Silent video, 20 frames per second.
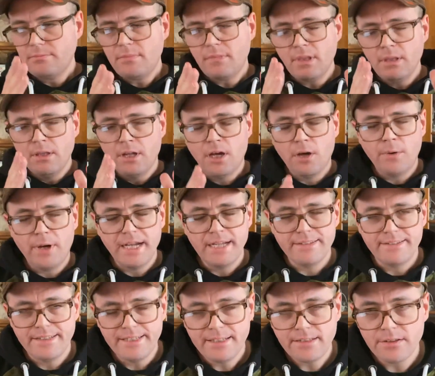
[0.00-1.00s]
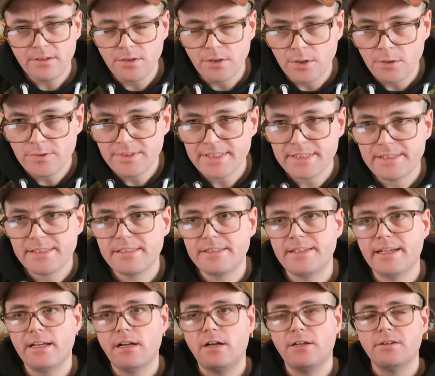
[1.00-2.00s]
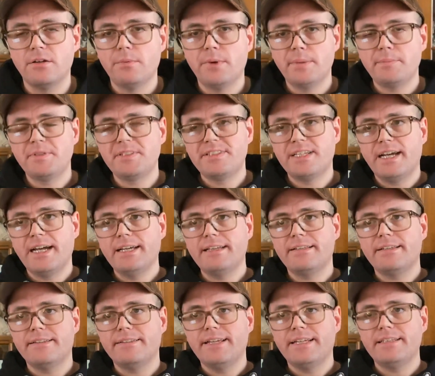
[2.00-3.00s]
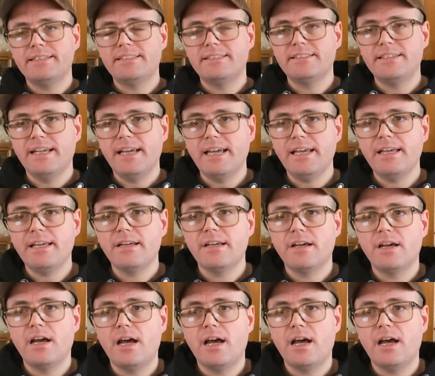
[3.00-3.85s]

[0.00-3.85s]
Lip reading: Now, I did notice that on the website, they say